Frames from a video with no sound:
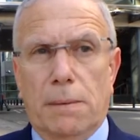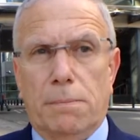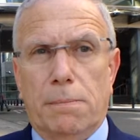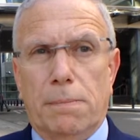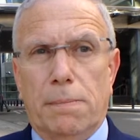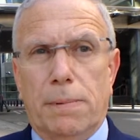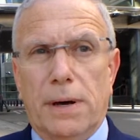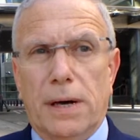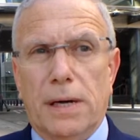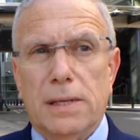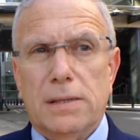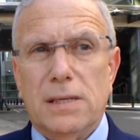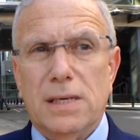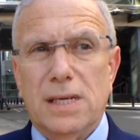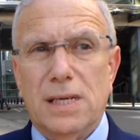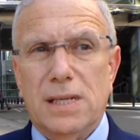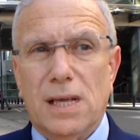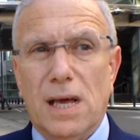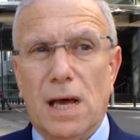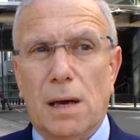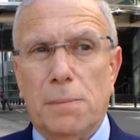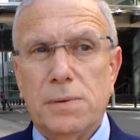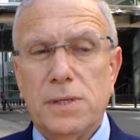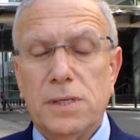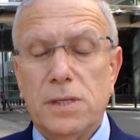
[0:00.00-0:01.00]
But it
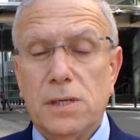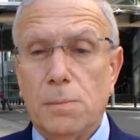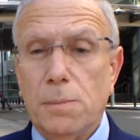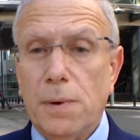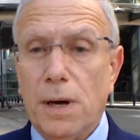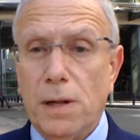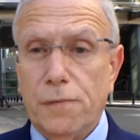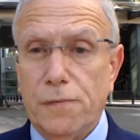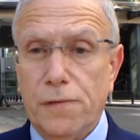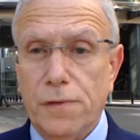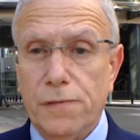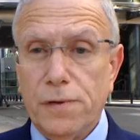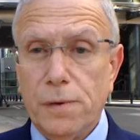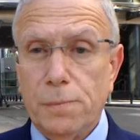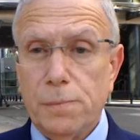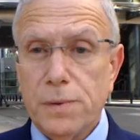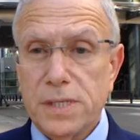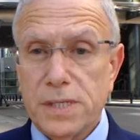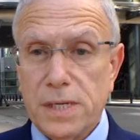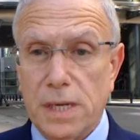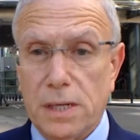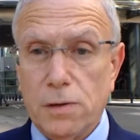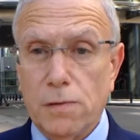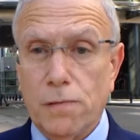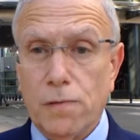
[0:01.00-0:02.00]
happens in about
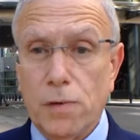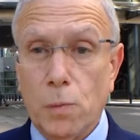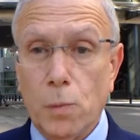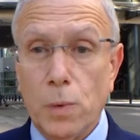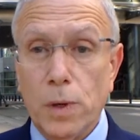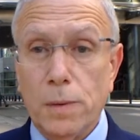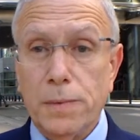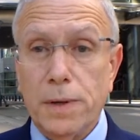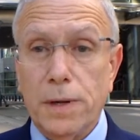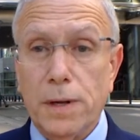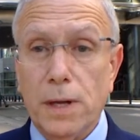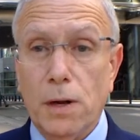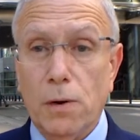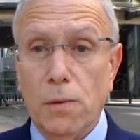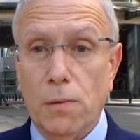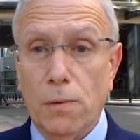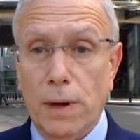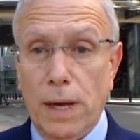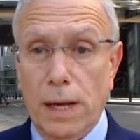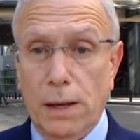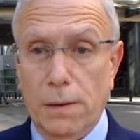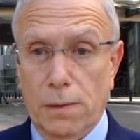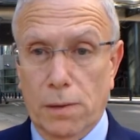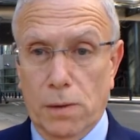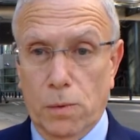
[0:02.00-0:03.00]
50% of the women
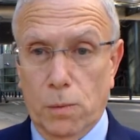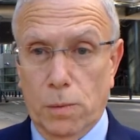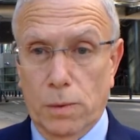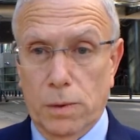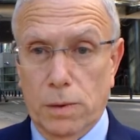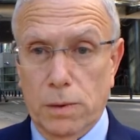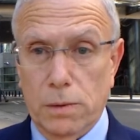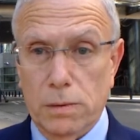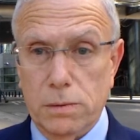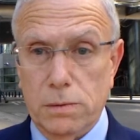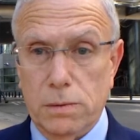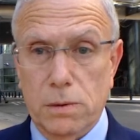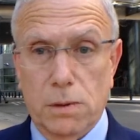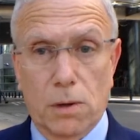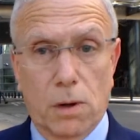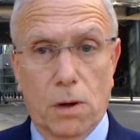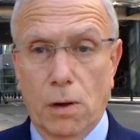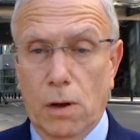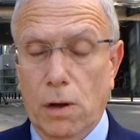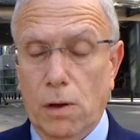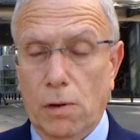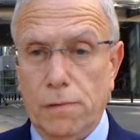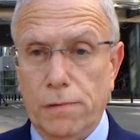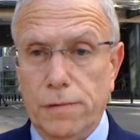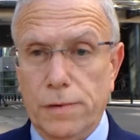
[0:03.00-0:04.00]
around the world,
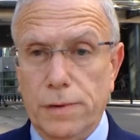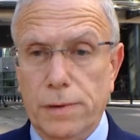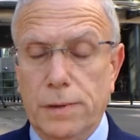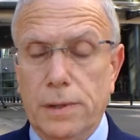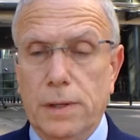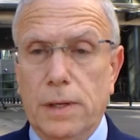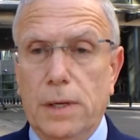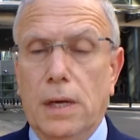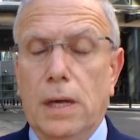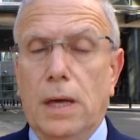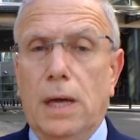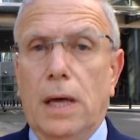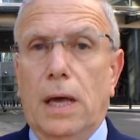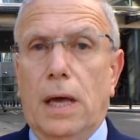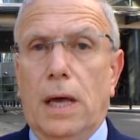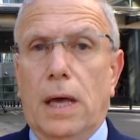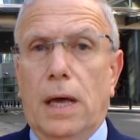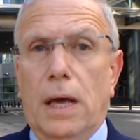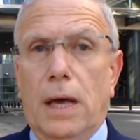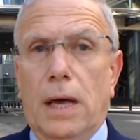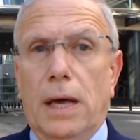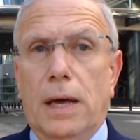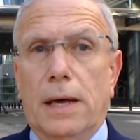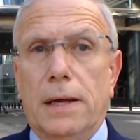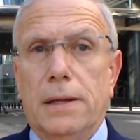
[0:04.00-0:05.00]
all over.
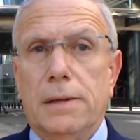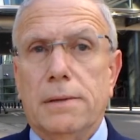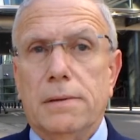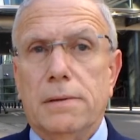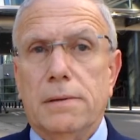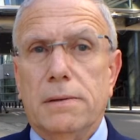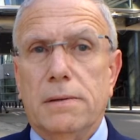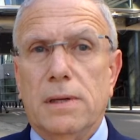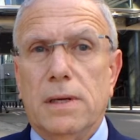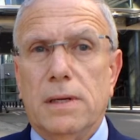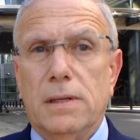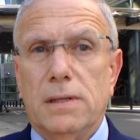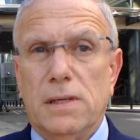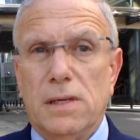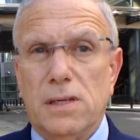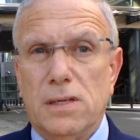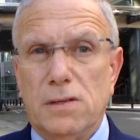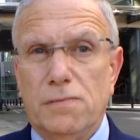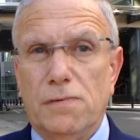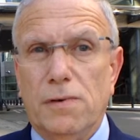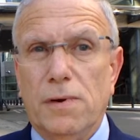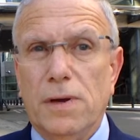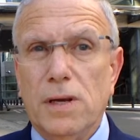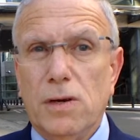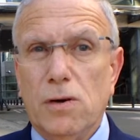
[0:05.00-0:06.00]
And it is
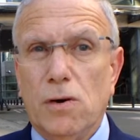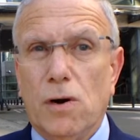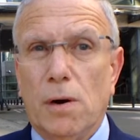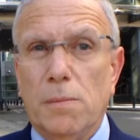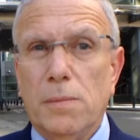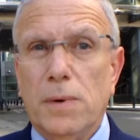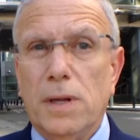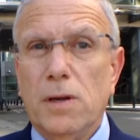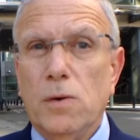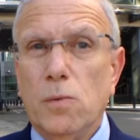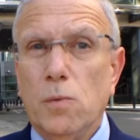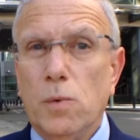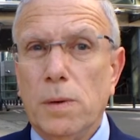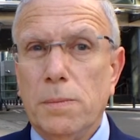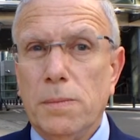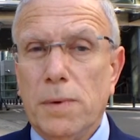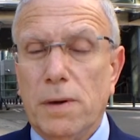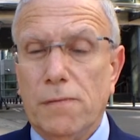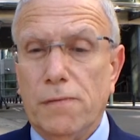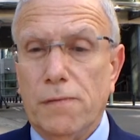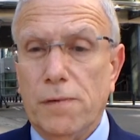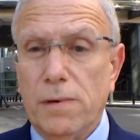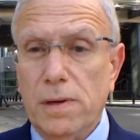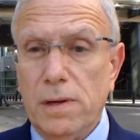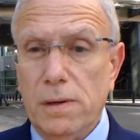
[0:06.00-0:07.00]
very common. Women
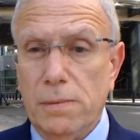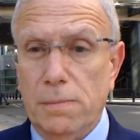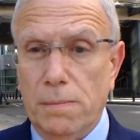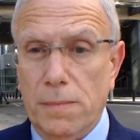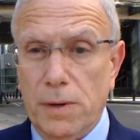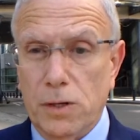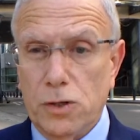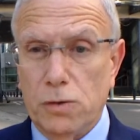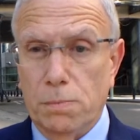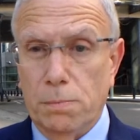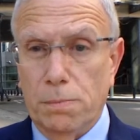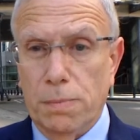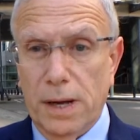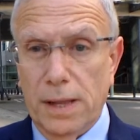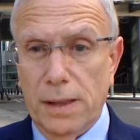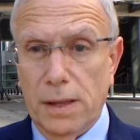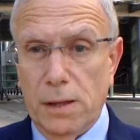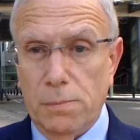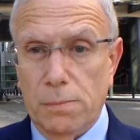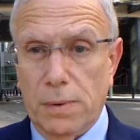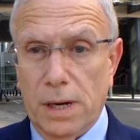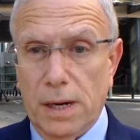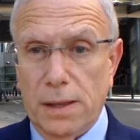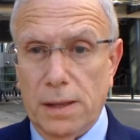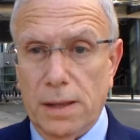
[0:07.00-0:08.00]
are very much
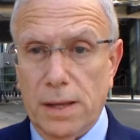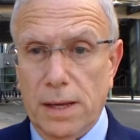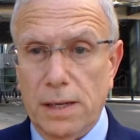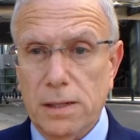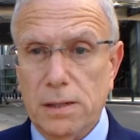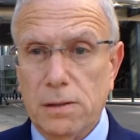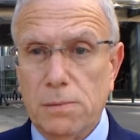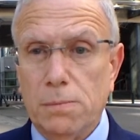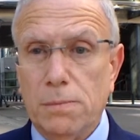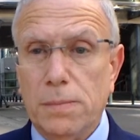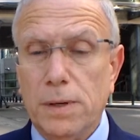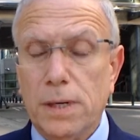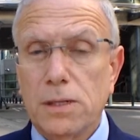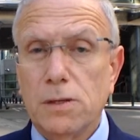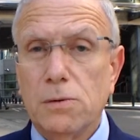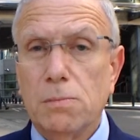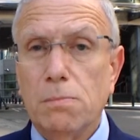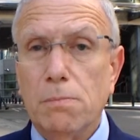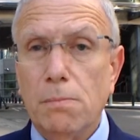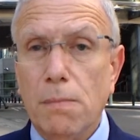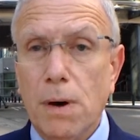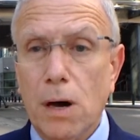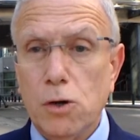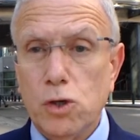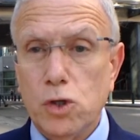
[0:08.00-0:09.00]
bothered by that. But
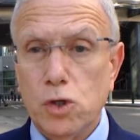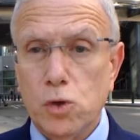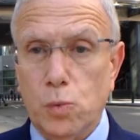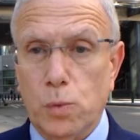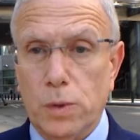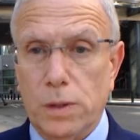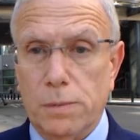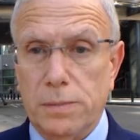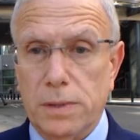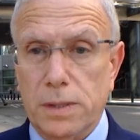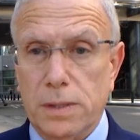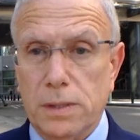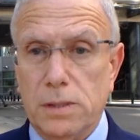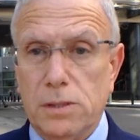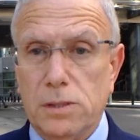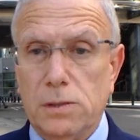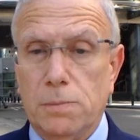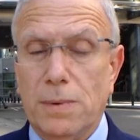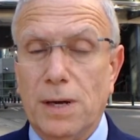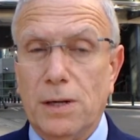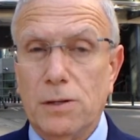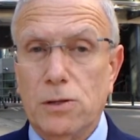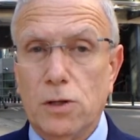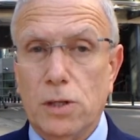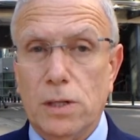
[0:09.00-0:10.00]
most women, it's about